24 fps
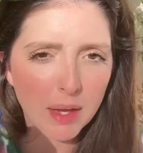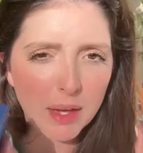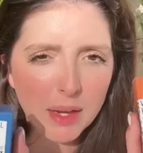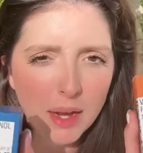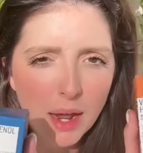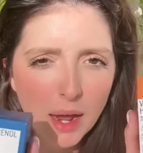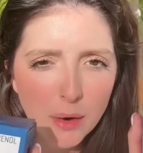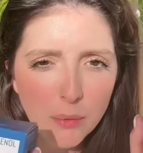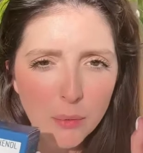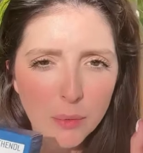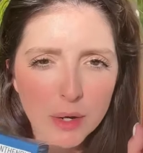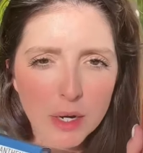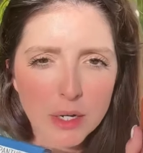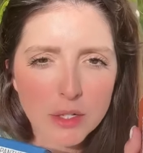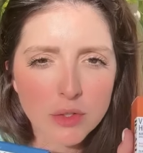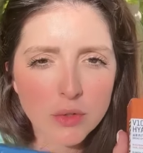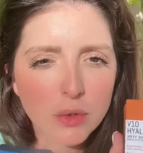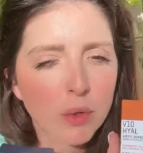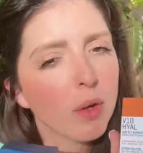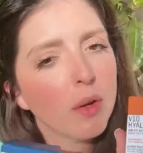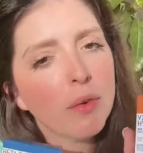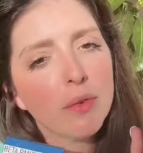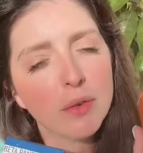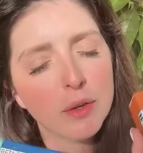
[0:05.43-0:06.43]
And I want to
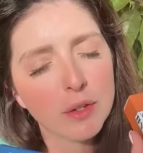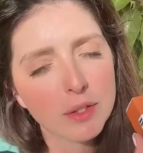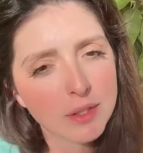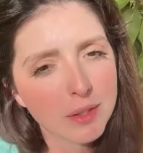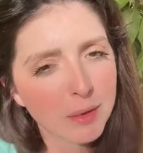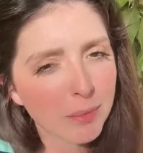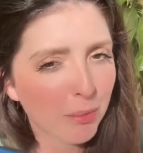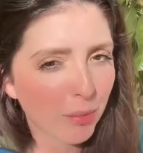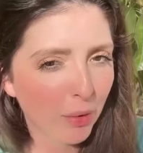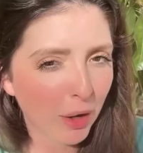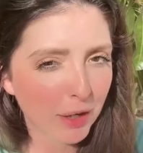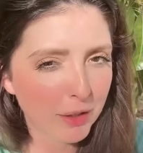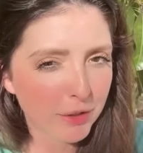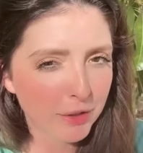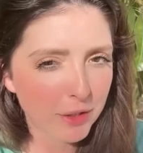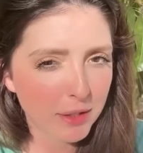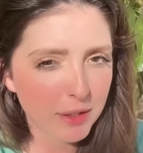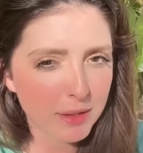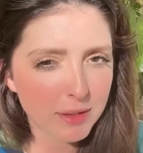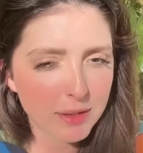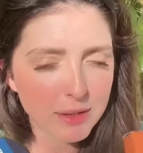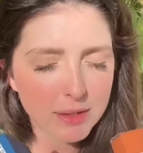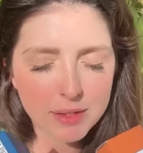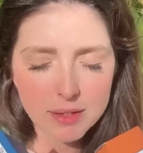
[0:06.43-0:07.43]
do a first
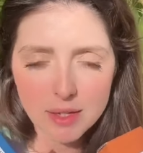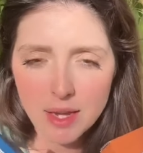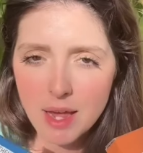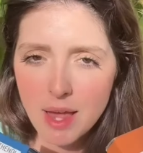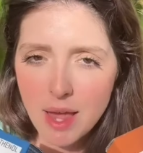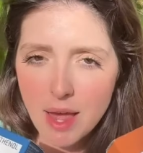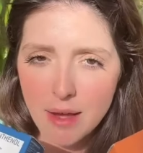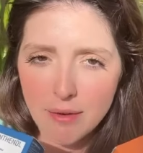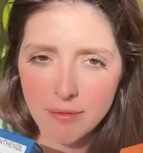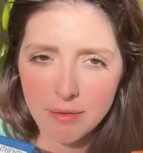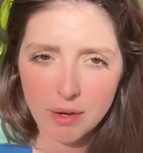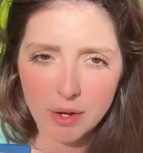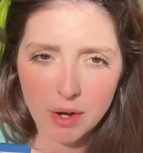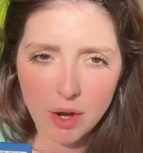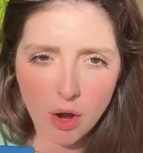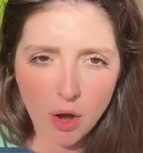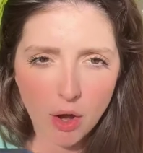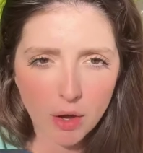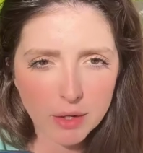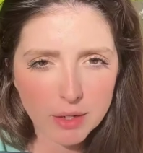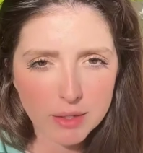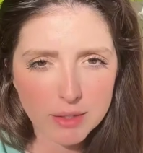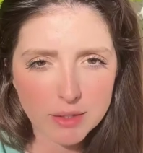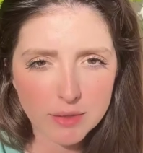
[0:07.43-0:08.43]
impressions, a very
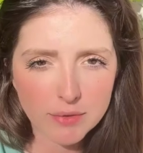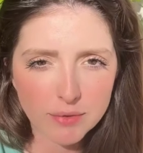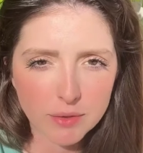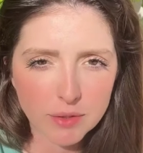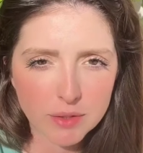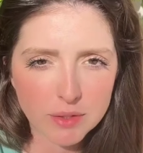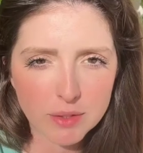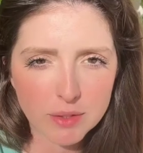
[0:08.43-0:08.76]
honest first